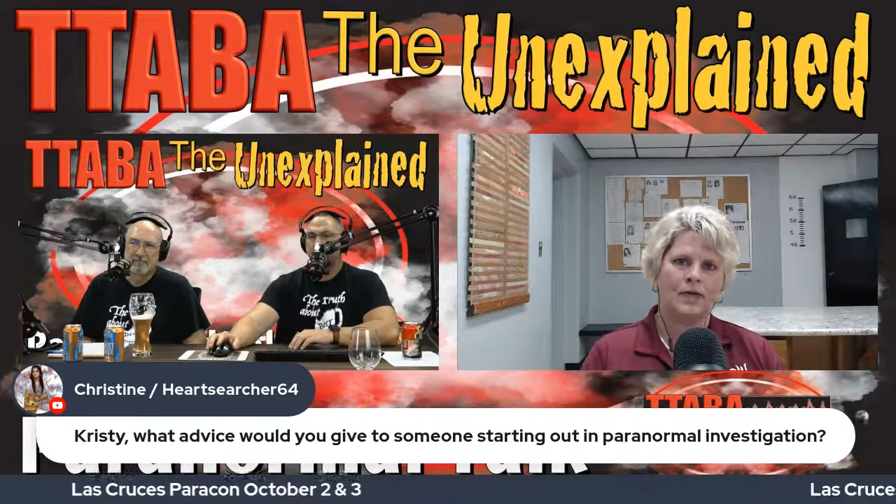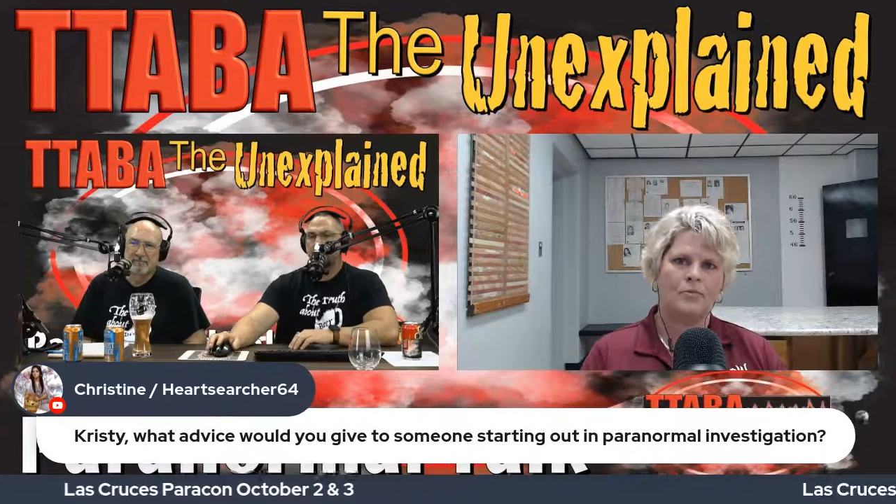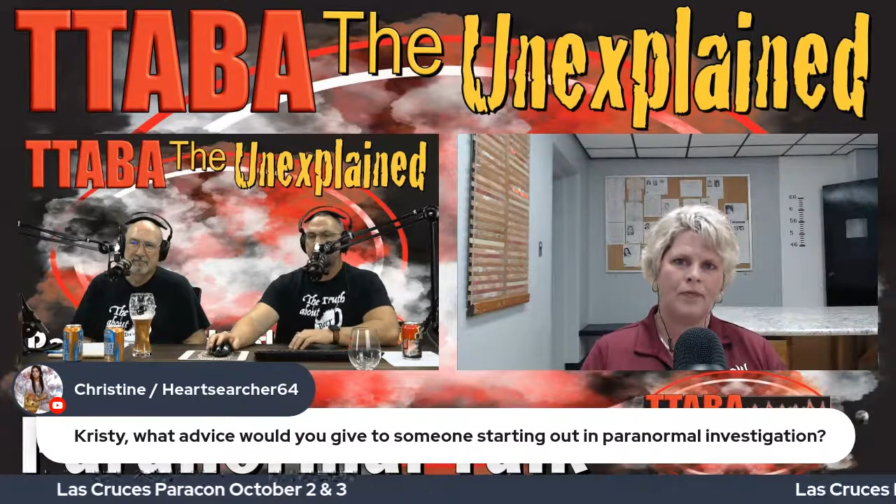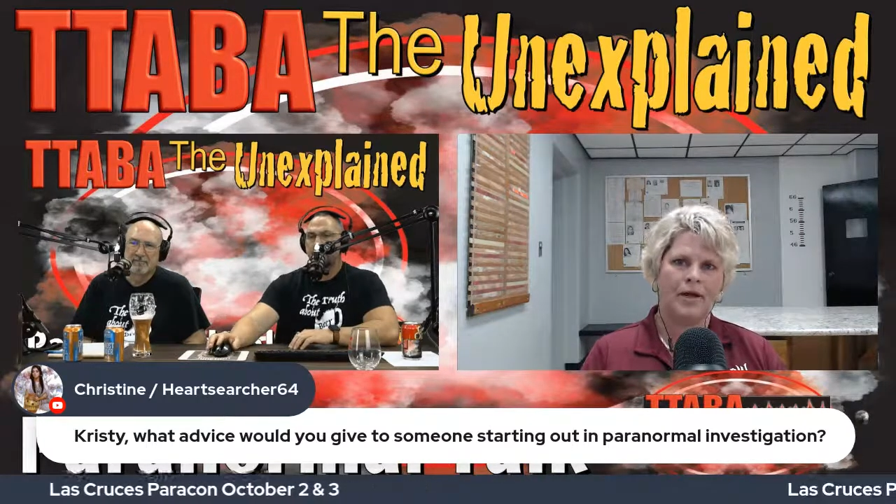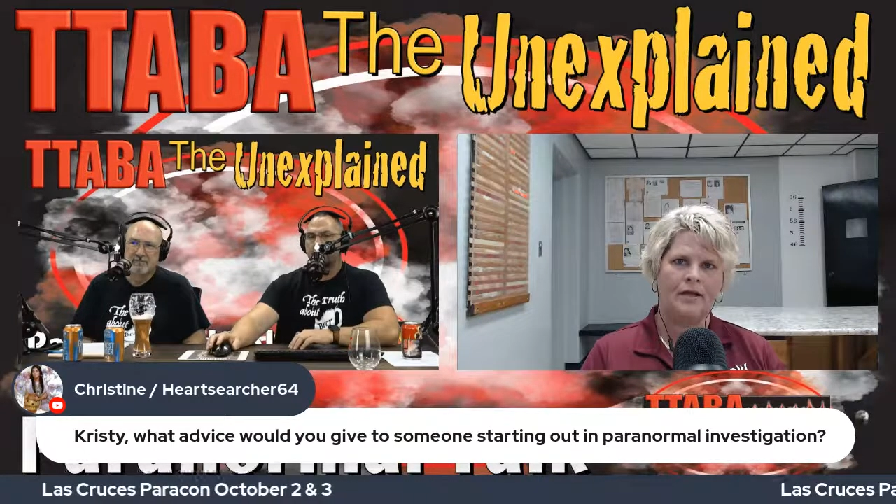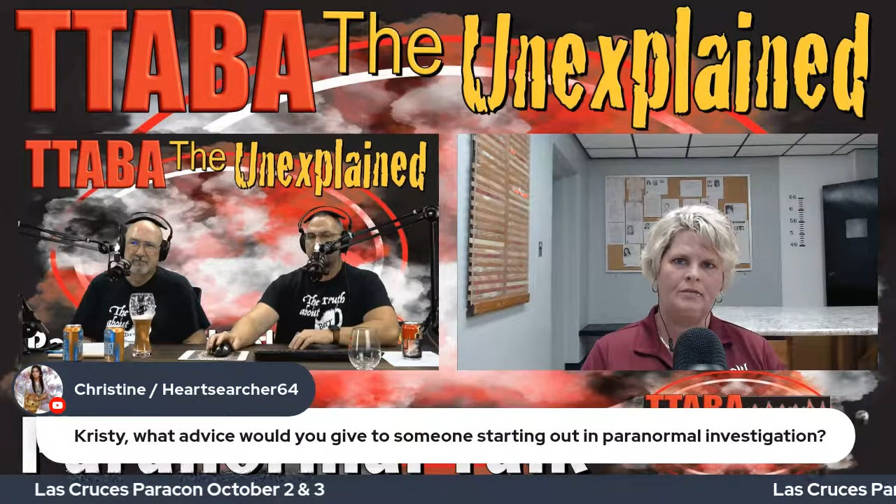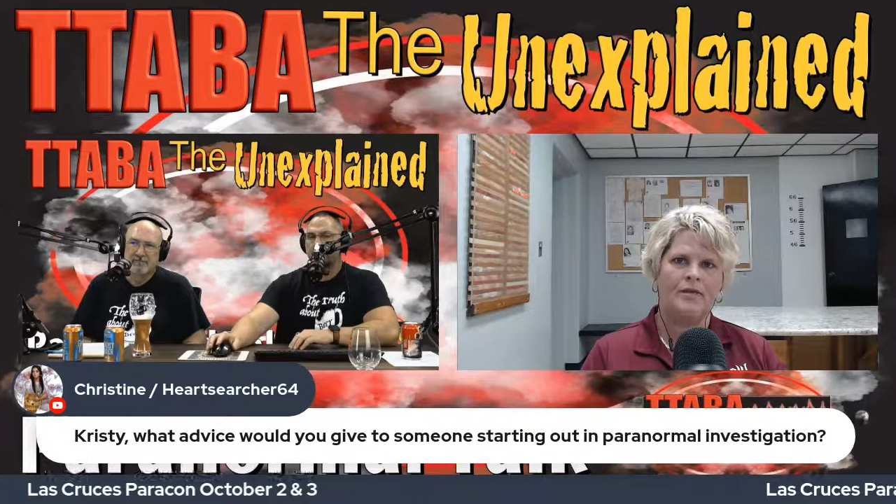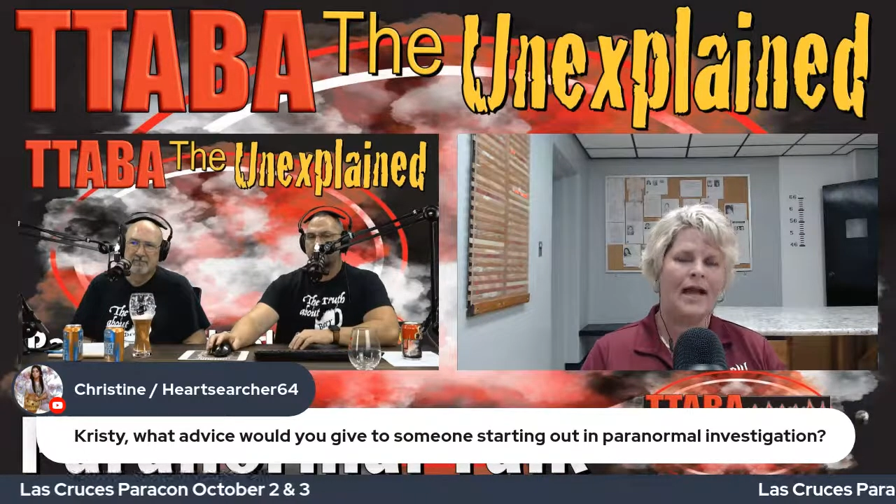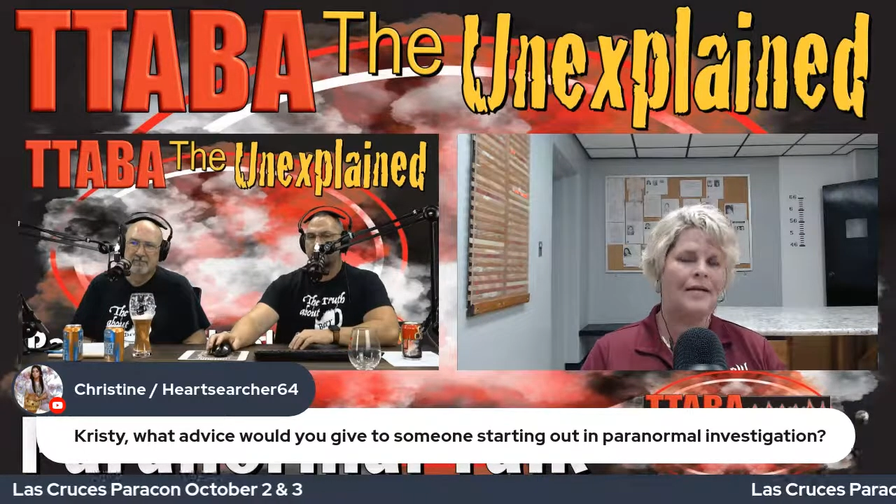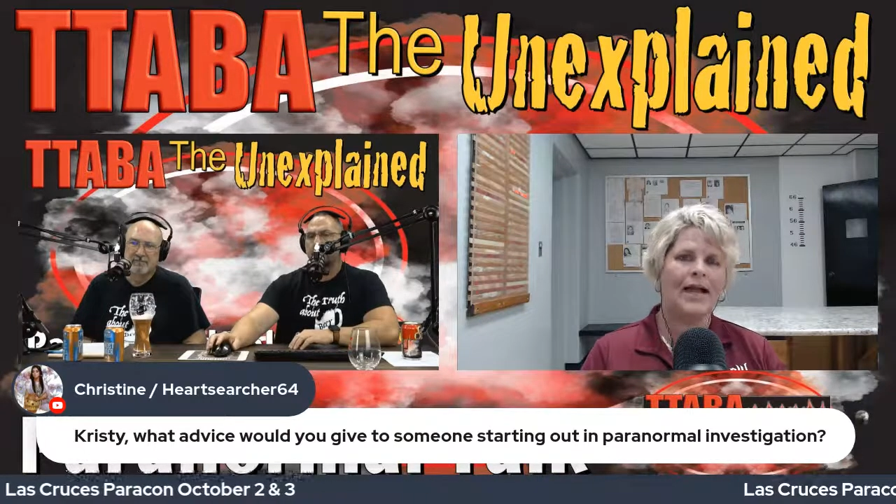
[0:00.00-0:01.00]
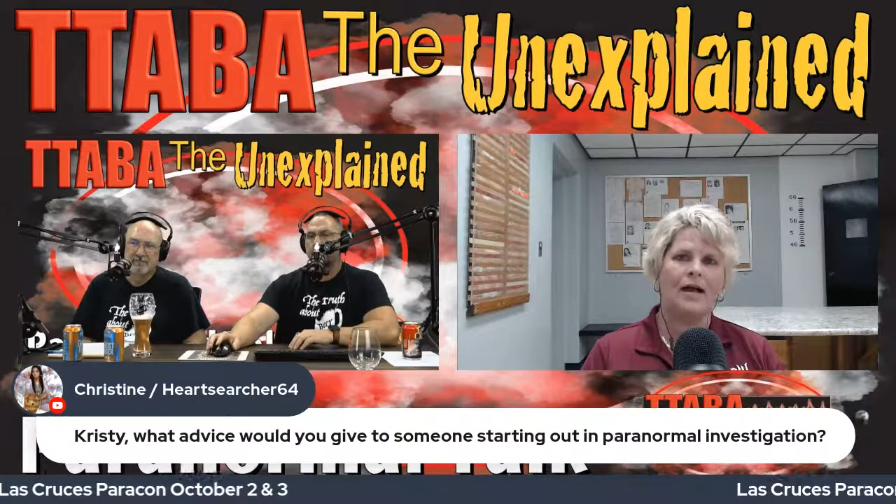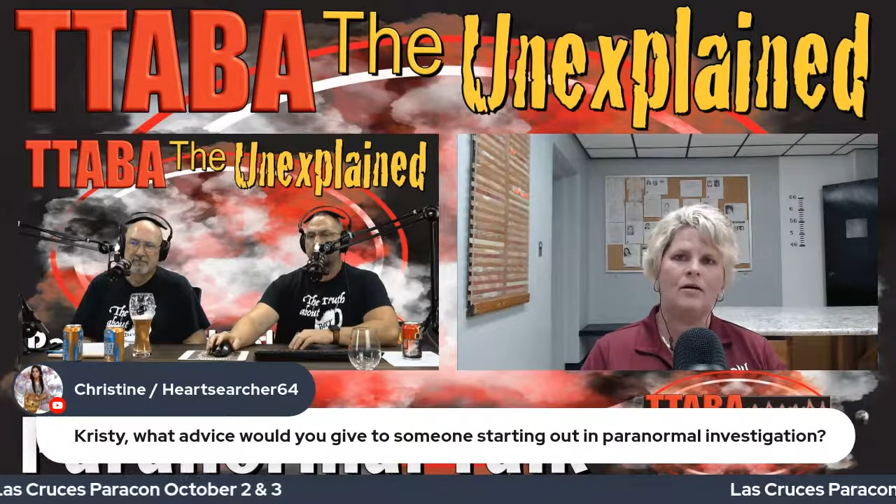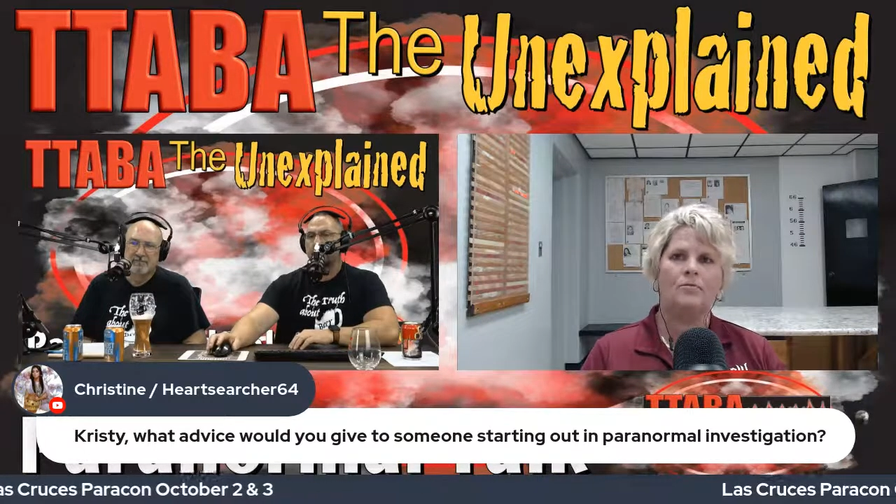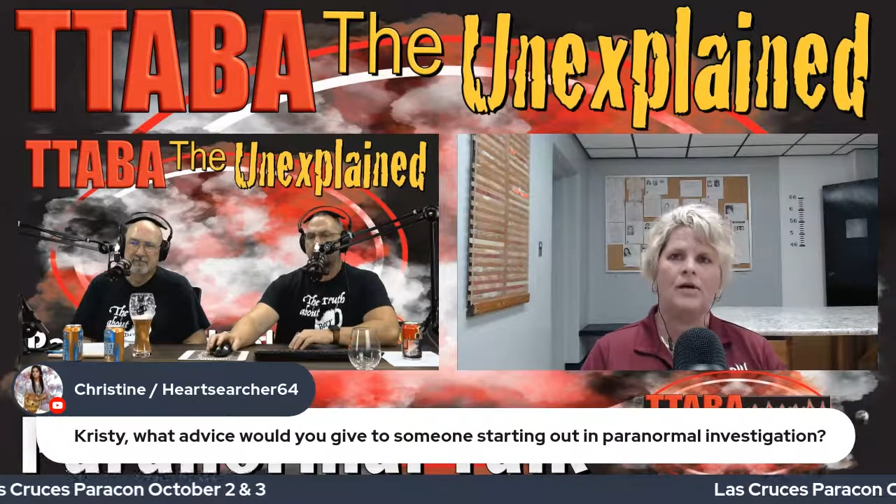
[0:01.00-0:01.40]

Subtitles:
that bring that down.